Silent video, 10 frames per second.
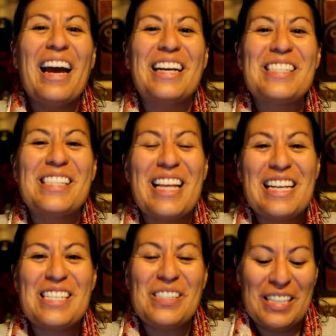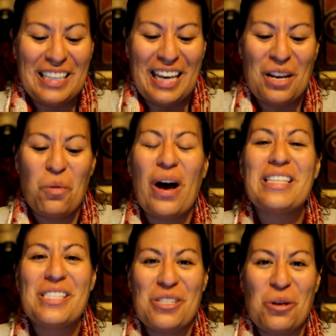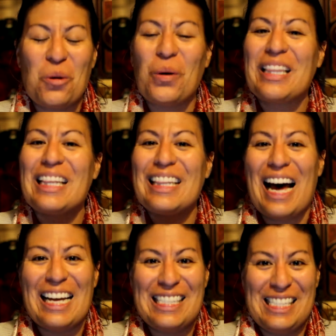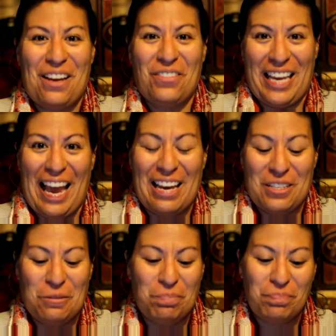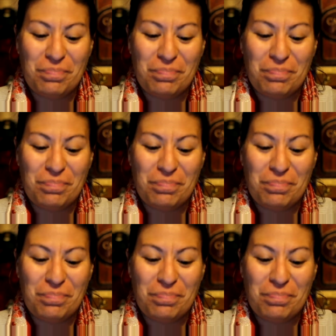Here's lentil quinoa stew with lots of kale.